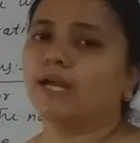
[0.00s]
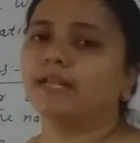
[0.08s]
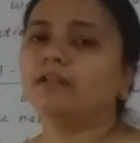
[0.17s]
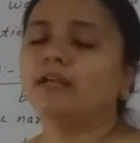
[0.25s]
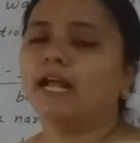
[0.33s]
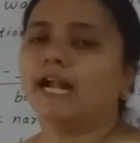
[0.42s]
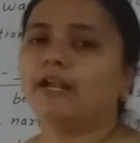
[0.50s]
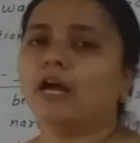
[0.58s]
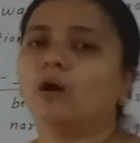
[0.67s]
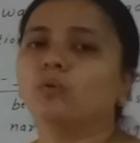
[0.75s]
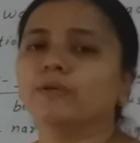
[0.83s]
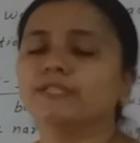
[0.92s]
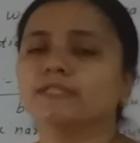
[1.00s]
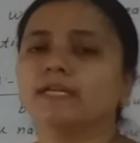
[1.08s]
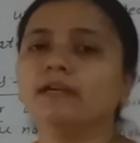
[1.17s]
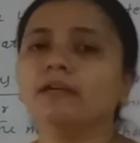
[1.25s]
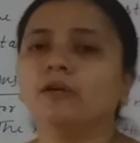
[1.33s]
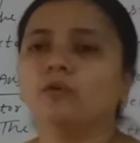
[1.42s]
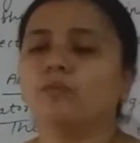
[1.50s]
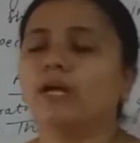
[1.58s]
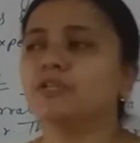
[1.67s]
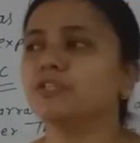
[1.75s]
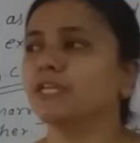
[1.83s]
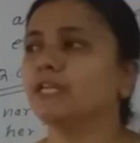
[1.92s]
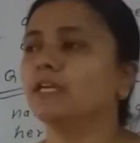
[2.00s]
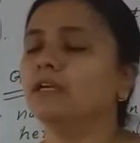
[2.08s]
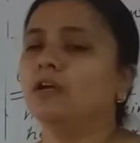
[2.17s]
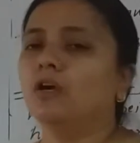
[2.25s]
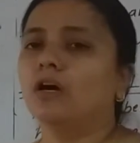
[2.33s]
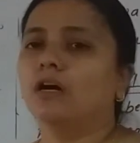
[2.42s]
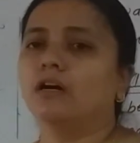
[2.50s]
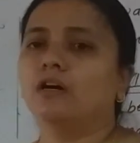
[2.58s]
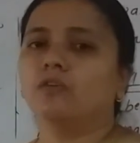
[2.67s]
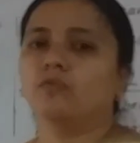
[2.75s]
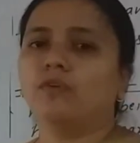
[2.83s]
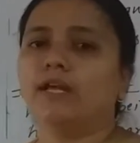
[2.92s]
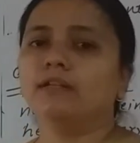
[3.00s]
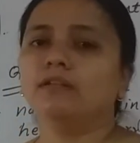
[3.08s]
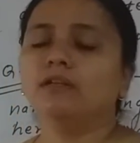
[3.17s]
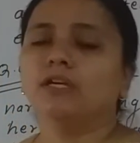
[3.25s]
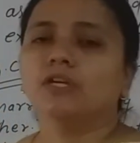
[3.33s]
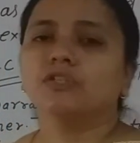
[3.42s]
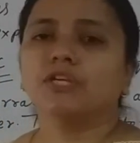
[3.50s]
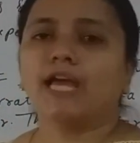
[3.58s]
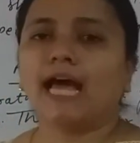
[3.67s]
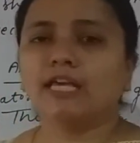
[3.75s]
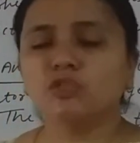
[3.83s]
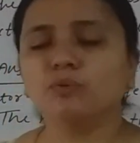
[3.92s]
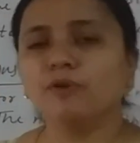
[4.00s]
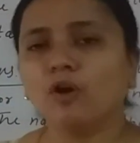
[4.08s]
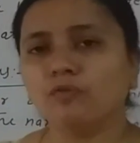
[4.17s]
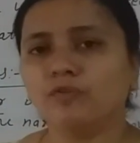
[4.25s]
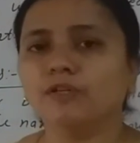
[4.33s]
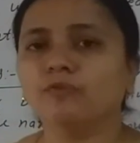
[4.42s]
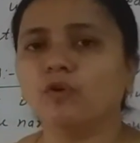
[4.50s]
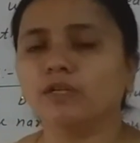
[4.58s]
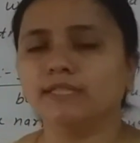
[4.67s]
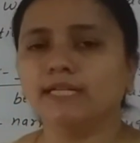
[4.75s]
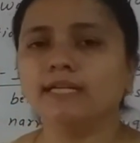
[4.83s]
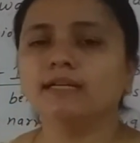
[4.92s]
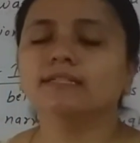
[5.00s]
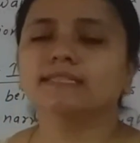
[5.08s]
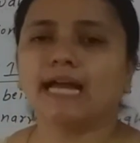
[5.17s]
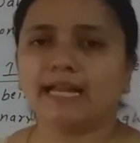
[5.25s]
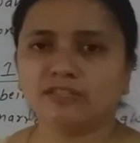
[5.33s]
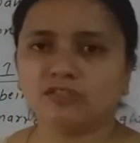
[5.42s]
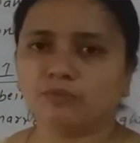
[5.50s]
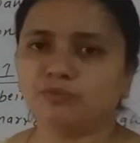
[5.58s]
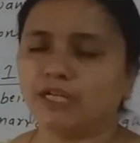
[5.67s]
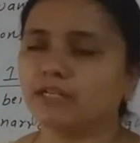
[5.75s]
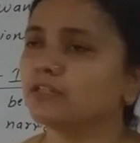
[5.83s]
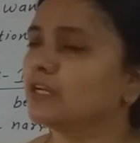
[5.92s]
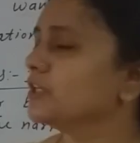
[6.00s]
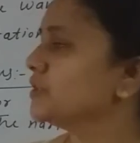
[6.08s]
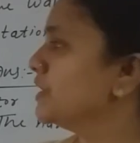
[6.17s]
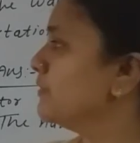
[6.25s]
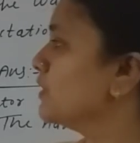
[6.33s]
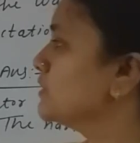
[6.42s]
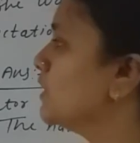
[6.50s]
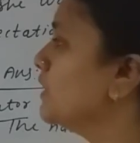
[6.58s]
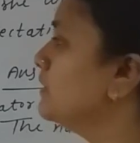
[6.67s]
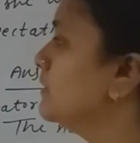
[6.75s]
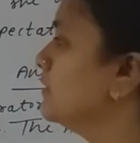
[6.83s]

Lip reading: When and how we say when she has to be offered for the science subject, she was not.